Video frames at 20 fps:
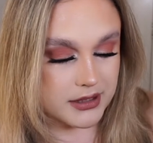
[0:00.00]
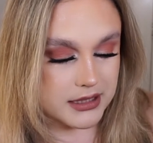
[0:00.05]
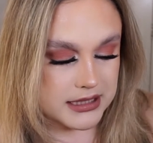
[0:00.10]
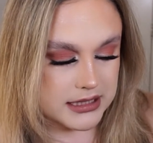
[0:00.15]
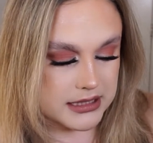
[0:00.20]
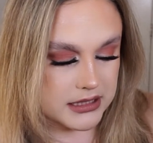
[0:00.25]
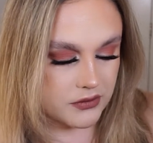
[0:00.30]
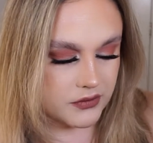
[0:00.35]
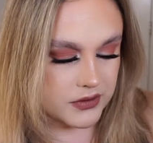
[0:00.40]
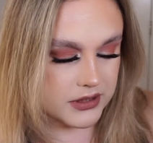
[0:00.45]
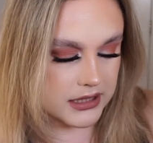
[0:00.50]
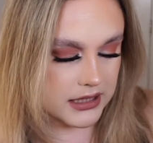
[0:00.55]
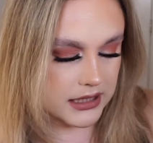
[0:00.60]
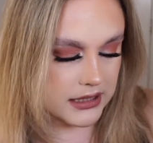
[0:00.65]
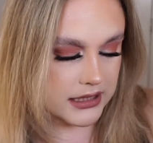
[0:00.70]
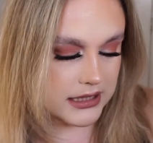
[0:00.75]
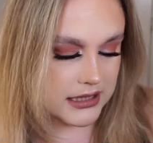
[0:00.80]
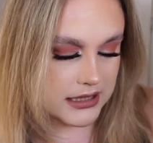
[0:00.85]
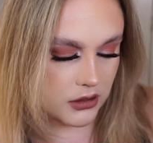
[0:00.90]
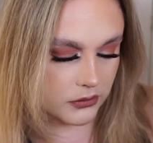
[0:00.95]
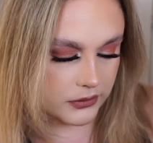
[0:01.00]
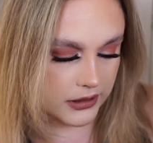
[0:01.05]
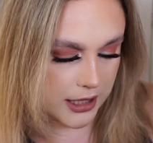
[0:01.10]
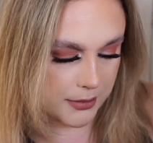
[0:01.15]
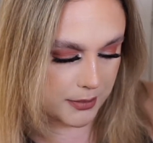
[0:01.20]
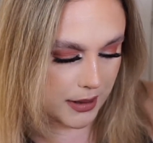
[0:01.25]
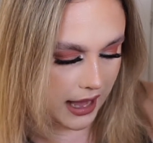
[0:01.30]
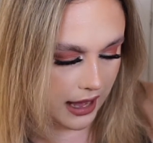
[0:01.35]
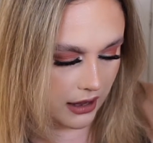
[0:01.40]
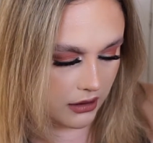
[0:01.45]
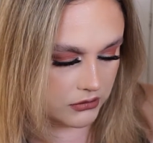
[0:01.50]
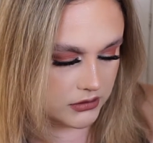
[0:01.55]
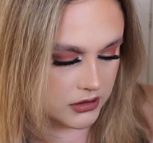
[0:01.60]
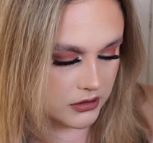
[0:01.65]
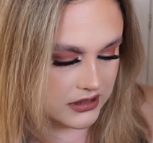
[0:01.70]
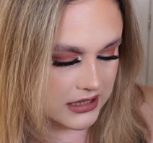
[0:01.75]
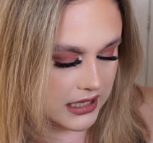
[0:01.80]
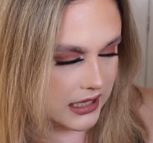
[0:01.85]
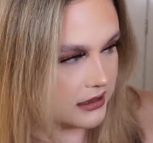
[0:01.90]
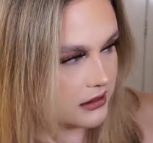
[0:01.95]
This is obviously, this is only £1, so
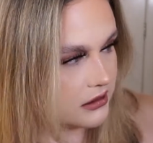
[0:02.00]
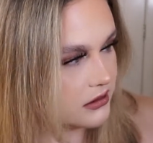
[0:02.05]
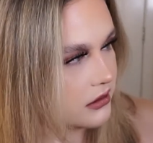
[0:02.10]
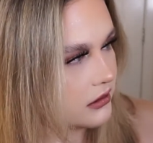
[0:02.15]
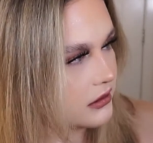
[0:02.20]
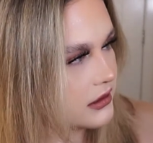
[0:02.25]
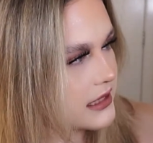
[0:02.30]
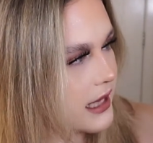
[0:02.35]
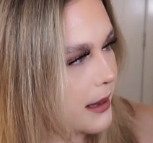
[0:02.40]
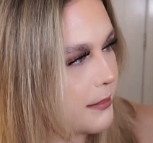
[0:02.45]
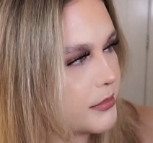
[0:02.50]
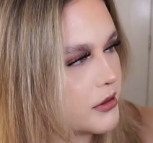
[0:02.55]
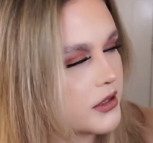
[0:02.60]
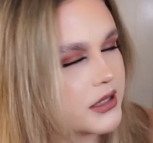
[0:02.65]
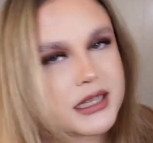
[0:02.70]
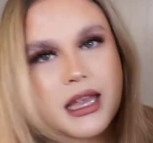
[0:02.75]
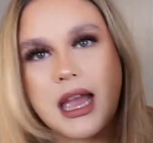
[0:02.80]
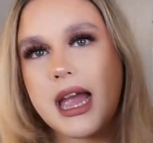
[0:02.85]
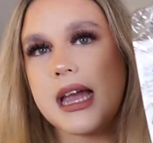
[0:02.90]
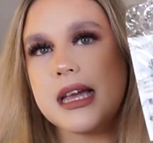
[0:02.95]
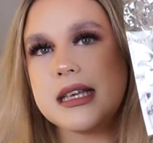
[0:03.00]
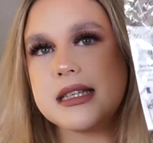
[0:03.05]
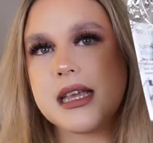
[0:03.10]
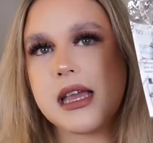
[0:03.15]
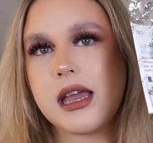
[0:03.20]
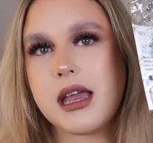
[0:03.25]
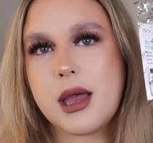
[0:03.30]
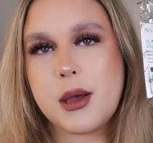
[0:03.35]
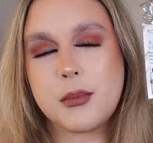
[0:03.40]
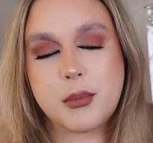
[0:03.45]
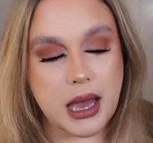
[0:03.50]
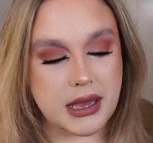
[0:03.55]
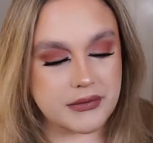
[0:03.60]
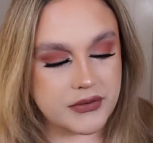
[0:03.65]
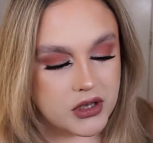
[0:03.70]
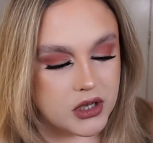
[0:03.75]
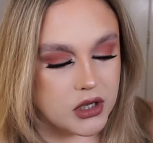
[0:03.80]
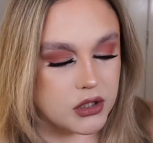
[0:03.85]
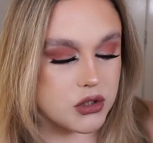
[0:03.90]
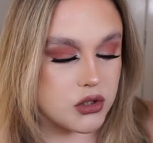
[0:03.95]
it's like a little sample size, but I've
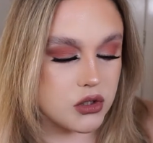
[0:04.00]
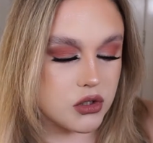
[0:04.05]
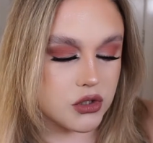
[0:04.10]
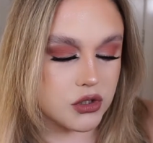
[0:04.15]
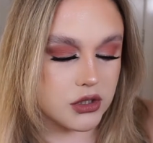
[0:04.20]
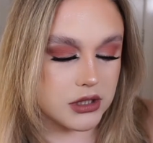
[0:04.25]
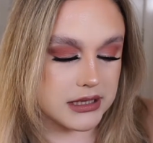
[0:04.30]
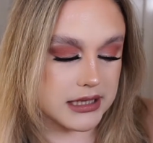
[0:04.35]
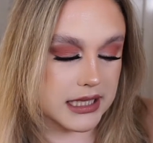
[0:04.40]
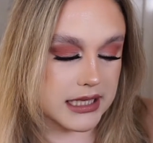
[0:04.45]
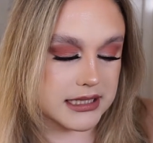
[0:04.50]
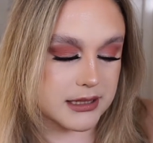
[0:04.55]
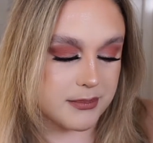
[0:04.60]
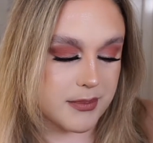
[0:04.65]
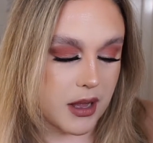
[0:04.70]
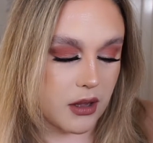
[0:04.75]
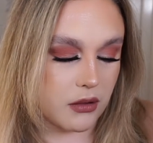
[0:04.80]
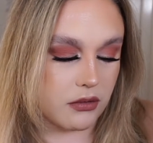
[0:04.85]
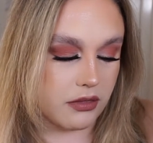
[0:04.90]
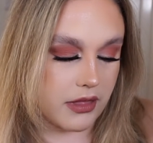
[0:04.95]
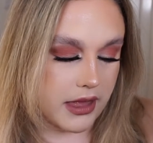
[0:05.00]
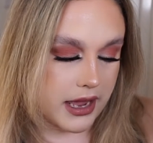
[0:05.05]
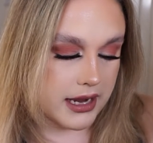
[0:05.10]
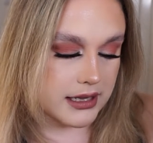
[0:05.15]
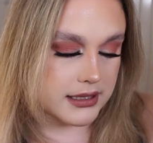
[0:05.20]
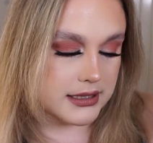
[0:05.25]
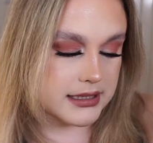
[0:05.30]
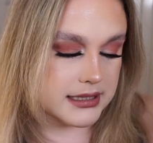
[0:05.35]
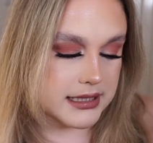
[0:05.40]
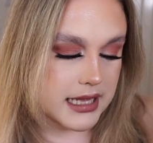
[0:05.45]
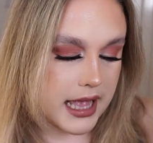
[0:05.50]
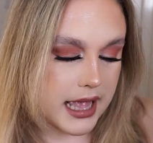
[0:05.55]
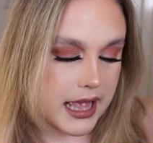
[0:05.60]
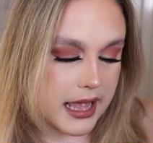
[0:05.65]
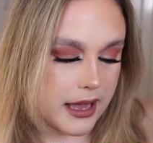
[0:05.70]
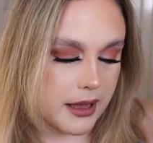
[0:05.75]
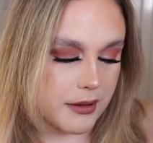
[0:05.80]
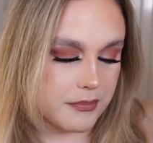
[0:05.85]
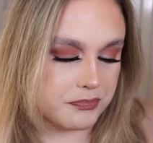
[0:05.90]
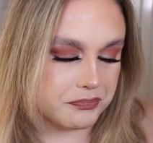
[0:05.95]
heard such good things about this.
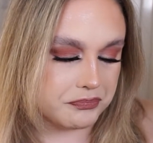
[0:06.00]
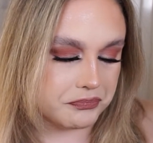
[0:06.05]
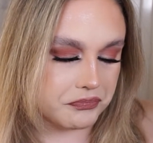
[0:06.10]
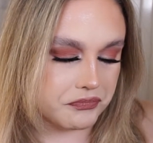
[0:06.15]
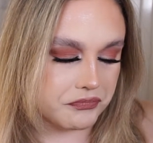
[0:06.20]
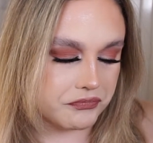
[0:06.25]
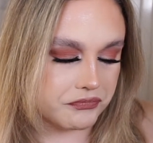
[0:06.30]
And